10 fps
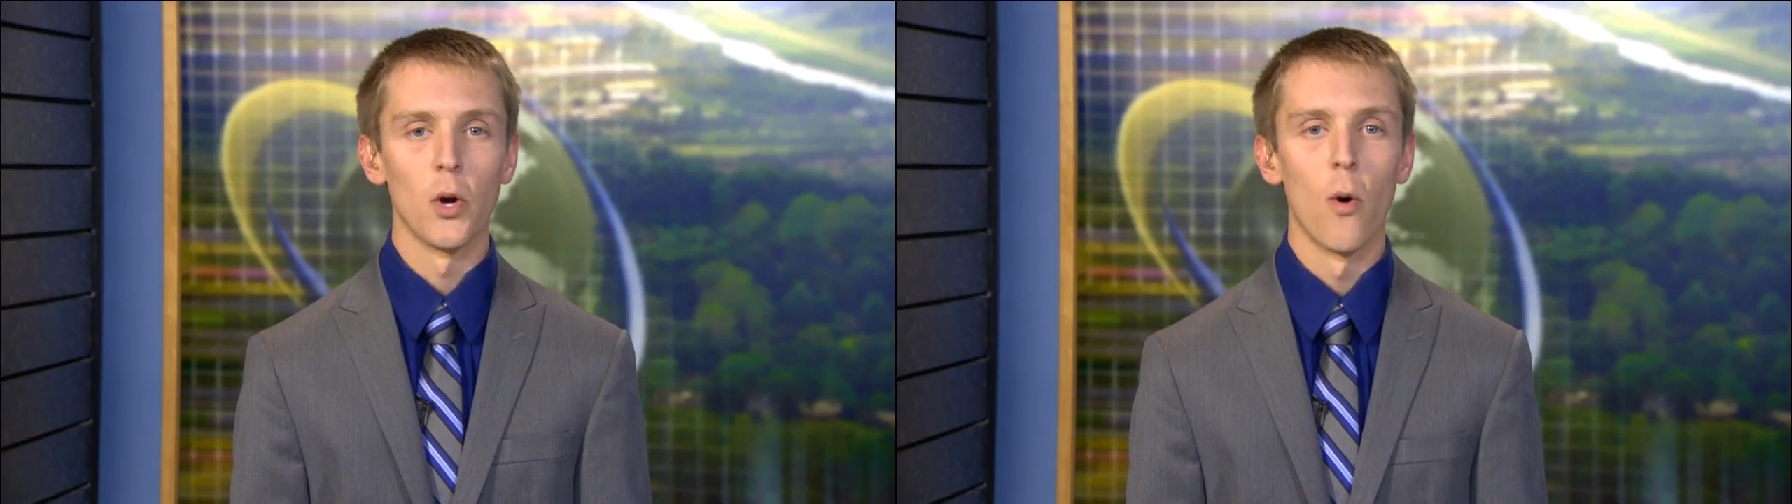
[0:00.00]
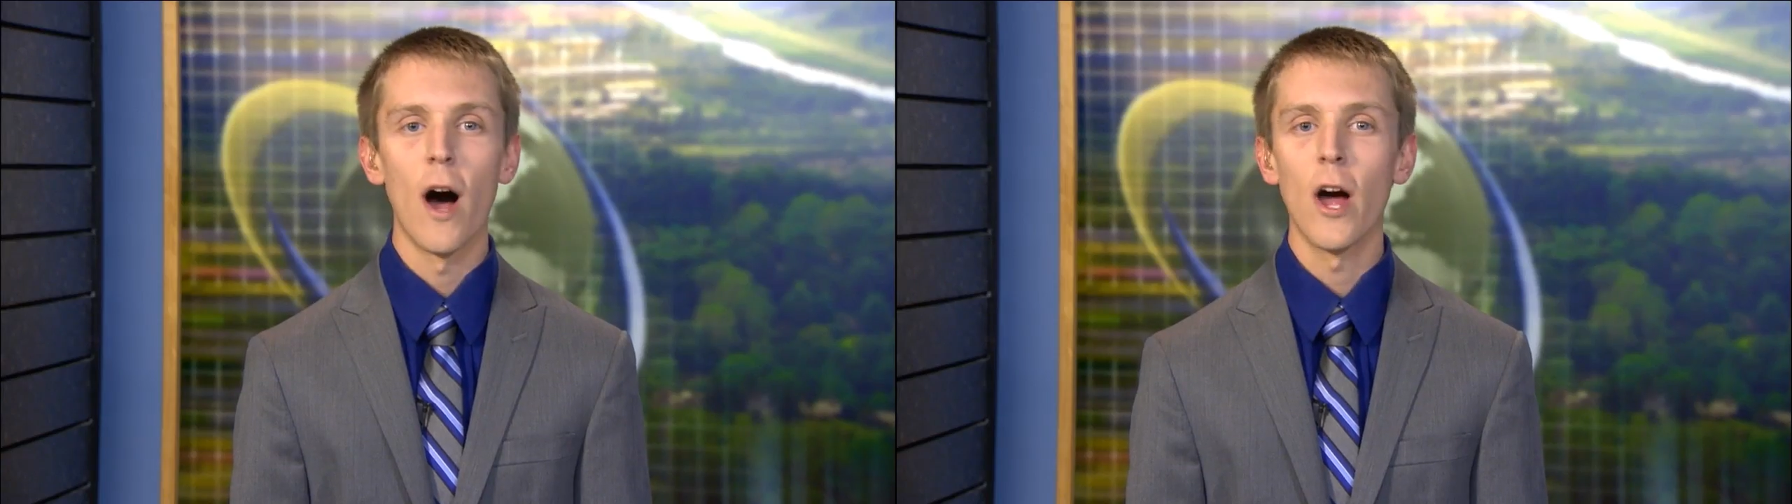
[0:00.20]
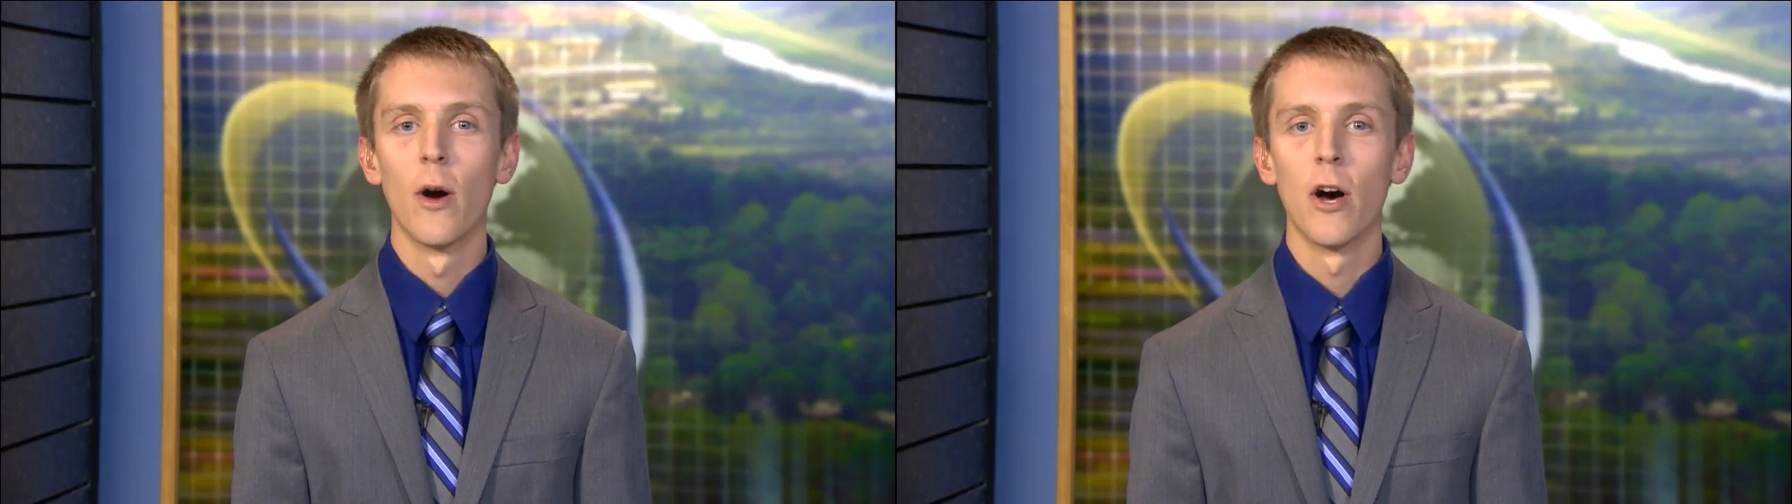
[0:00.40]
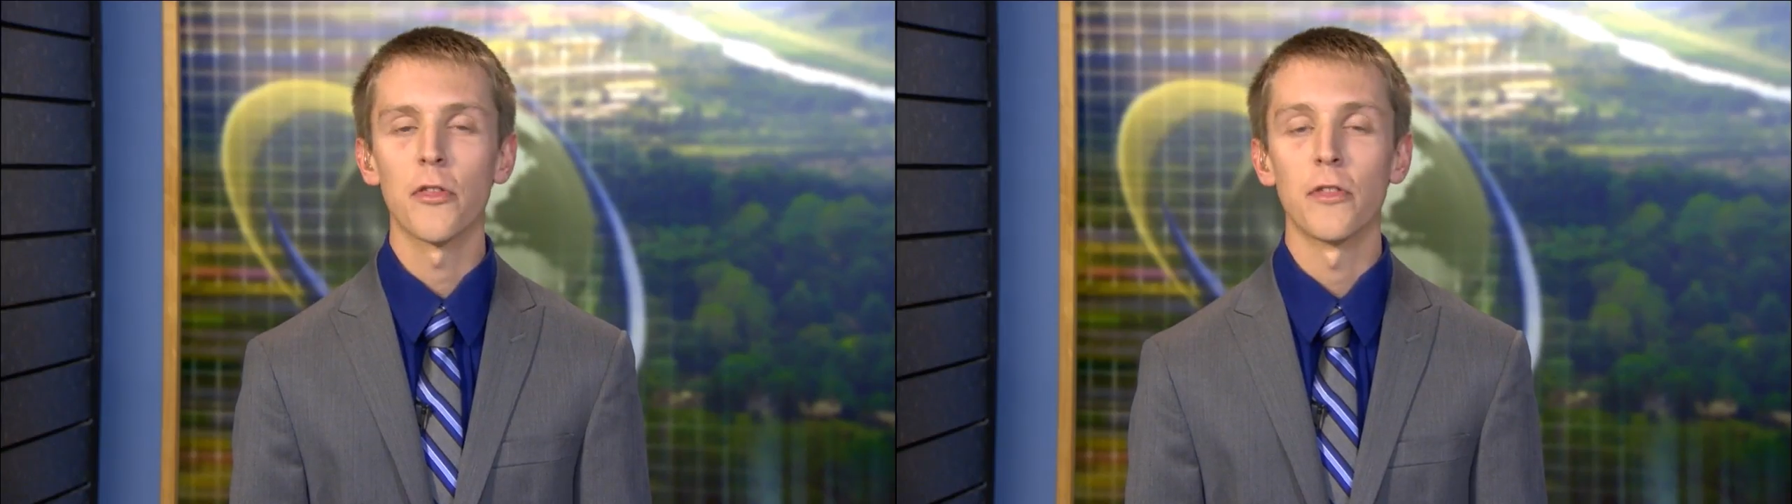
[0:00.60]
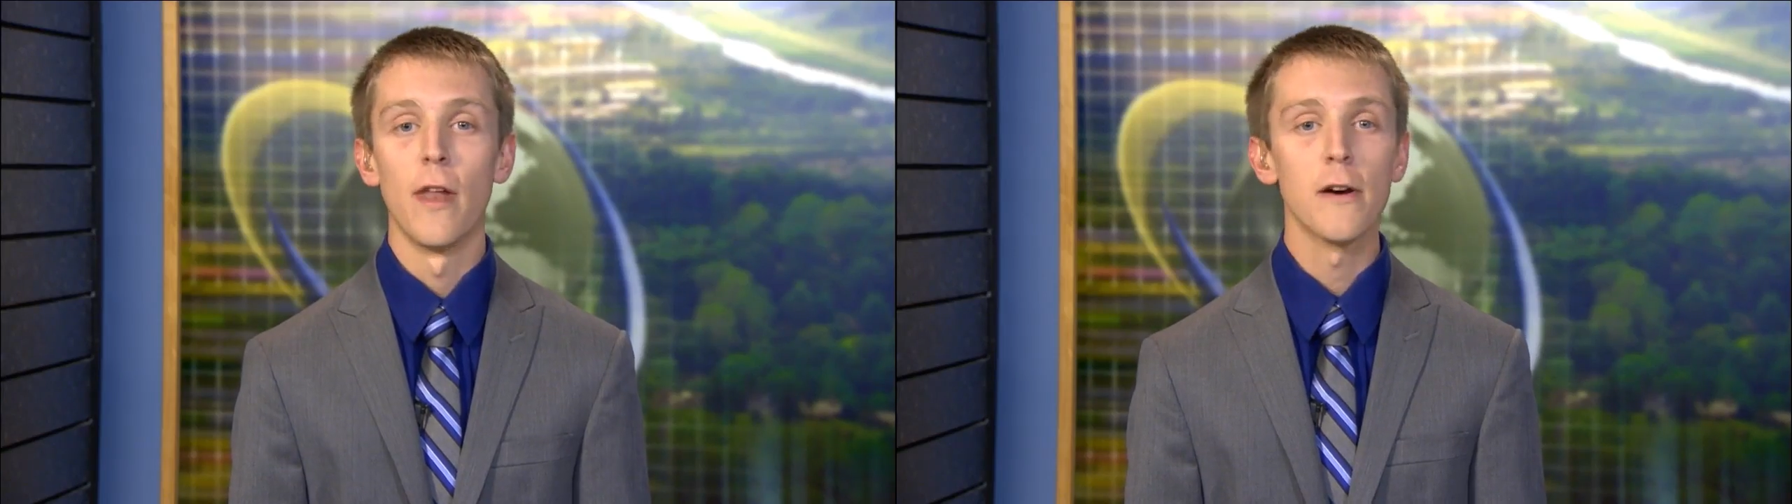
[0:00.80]
The Ohio
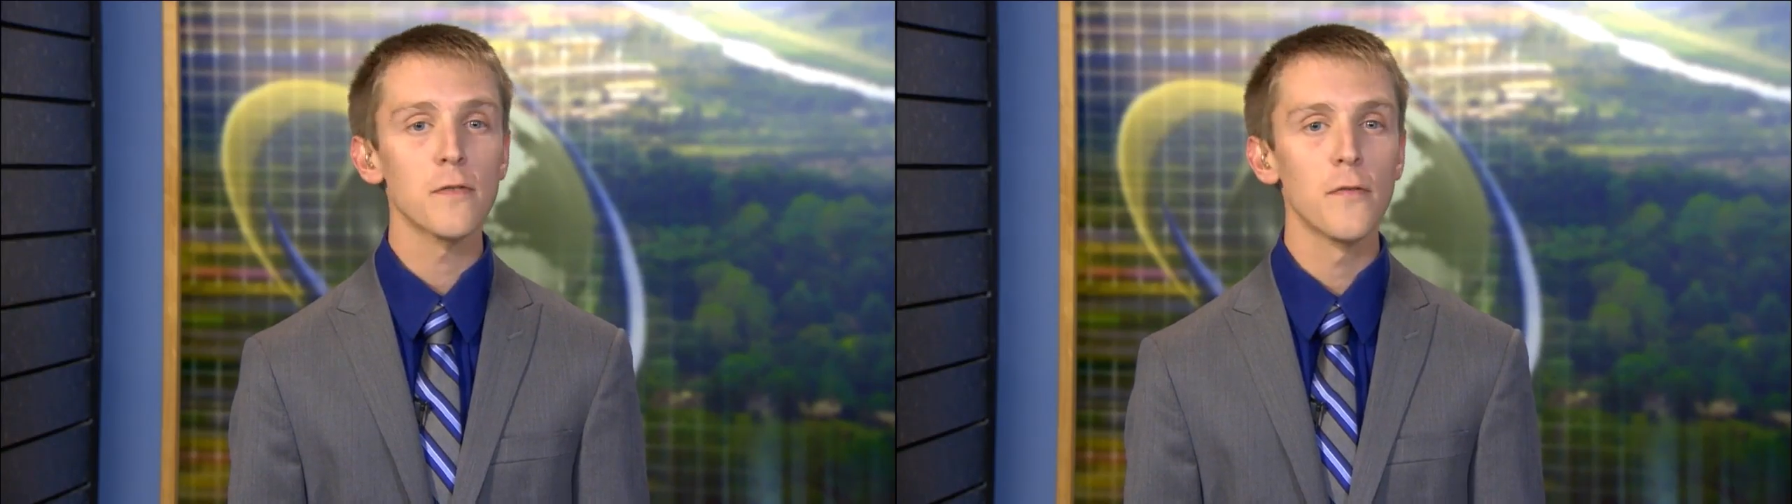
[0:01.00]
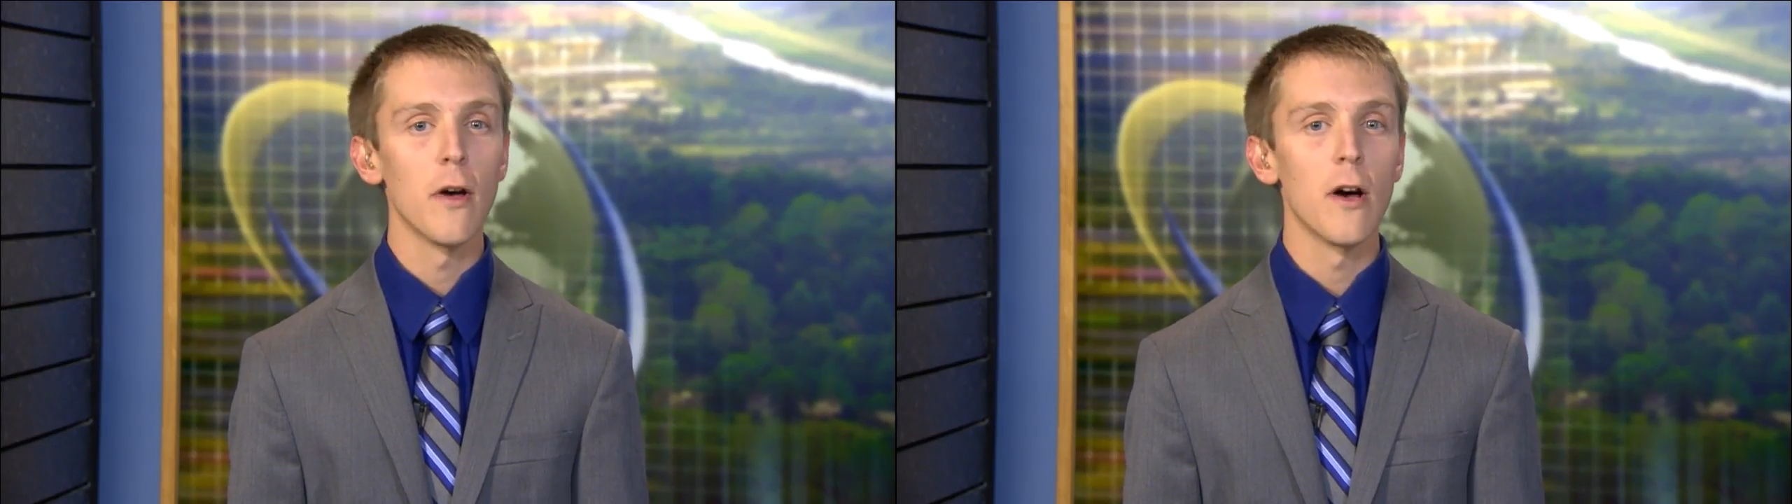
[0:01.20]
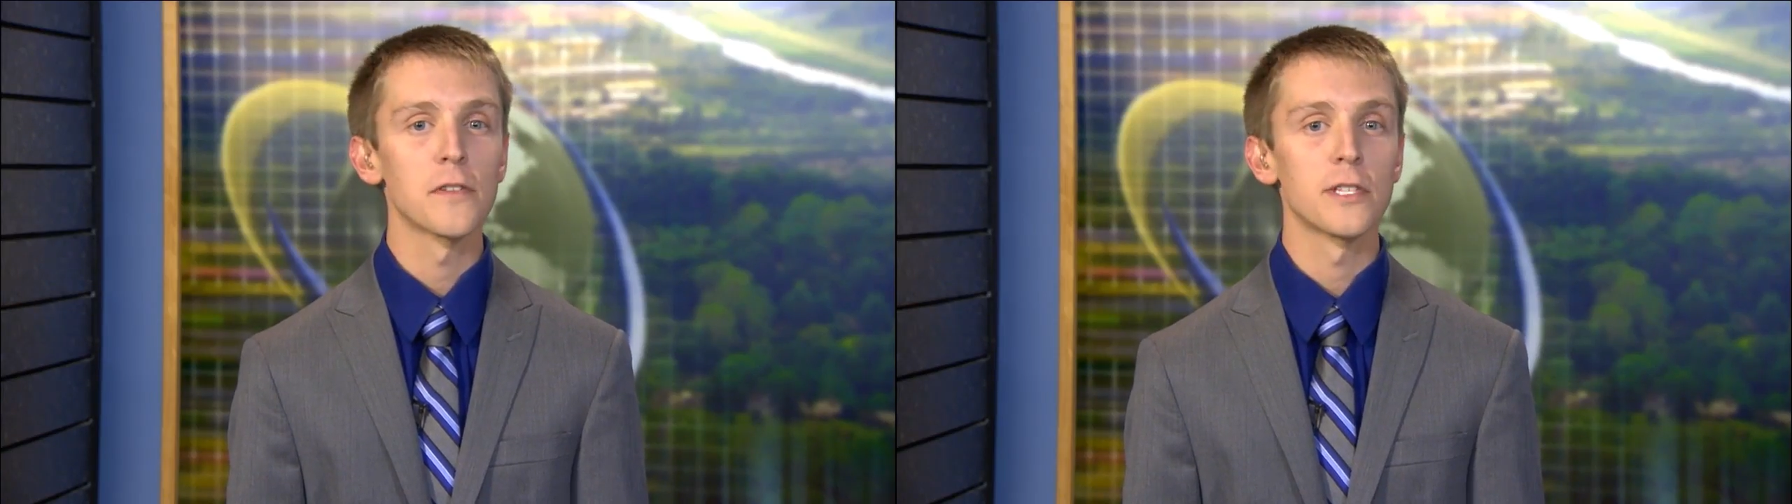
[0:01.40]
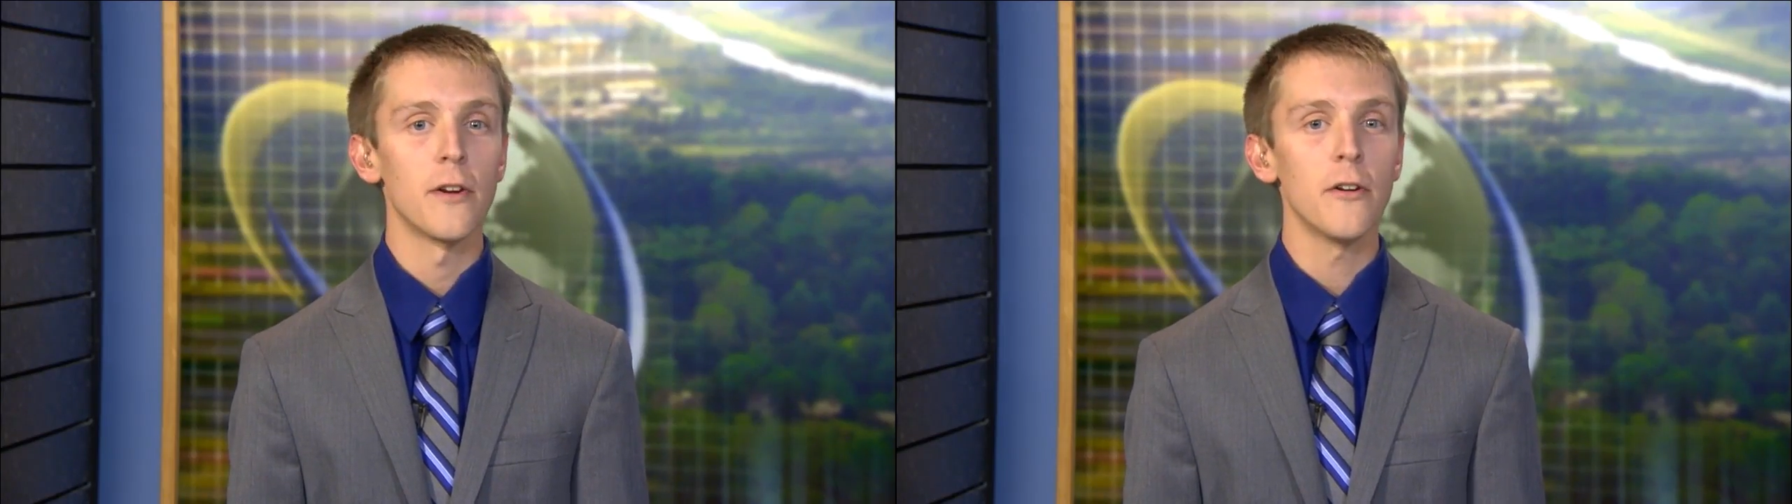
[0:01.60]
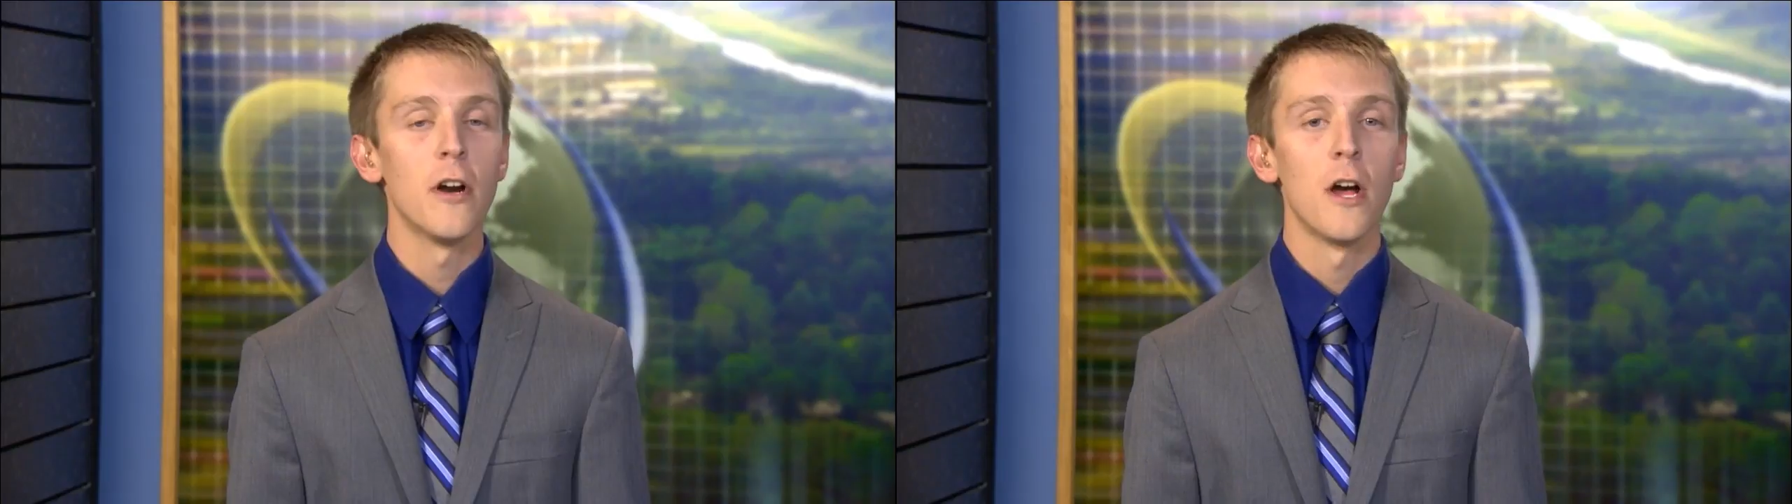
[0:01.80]
Health Nelsonville Health
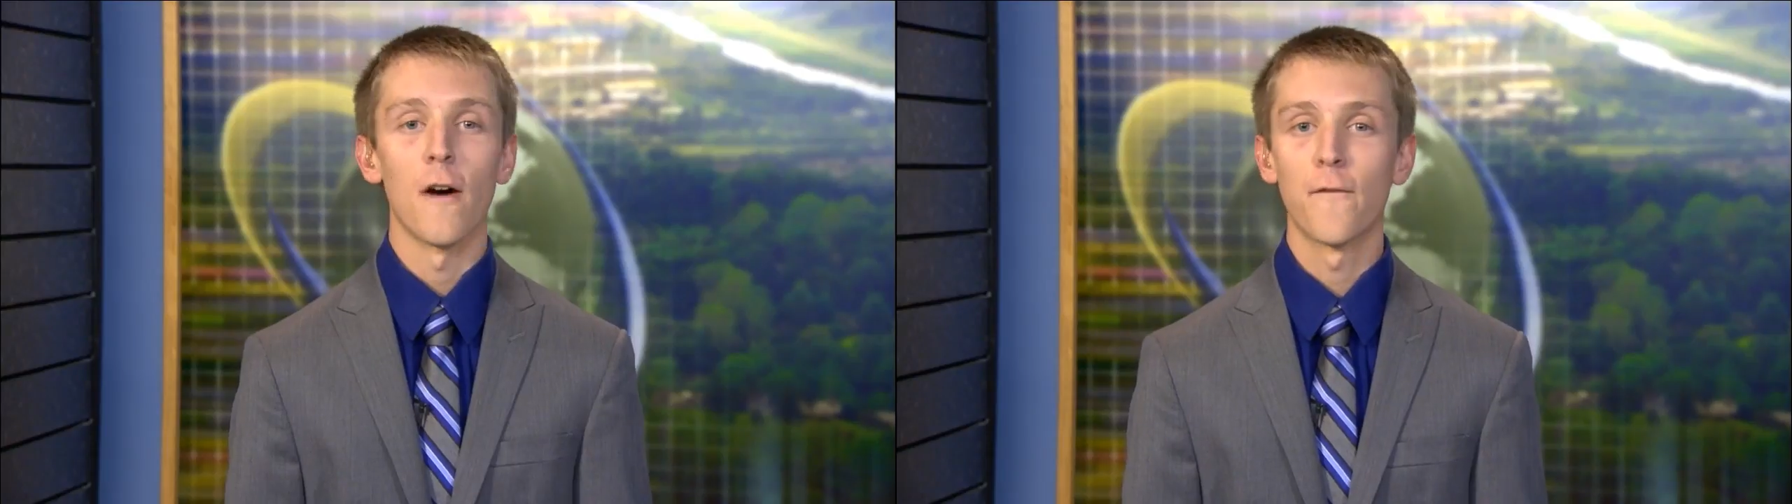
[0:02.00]
Center